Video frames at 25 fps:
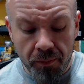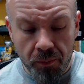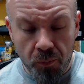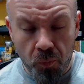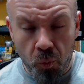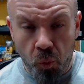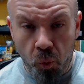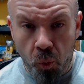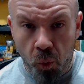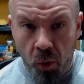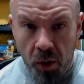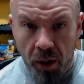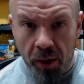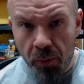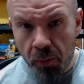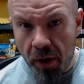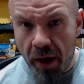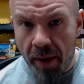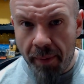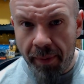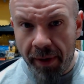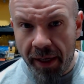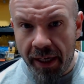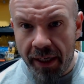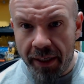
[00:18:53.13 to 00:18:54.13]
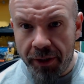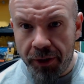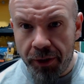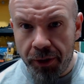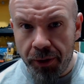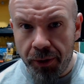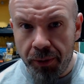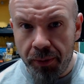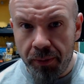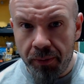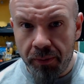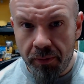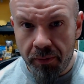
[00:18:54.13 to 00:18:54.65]
one rubbing
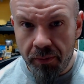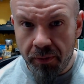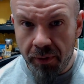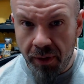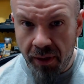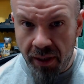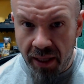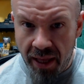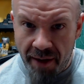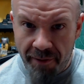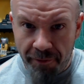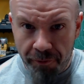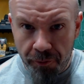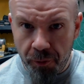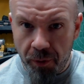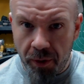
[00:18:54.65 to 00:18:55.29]
issue, left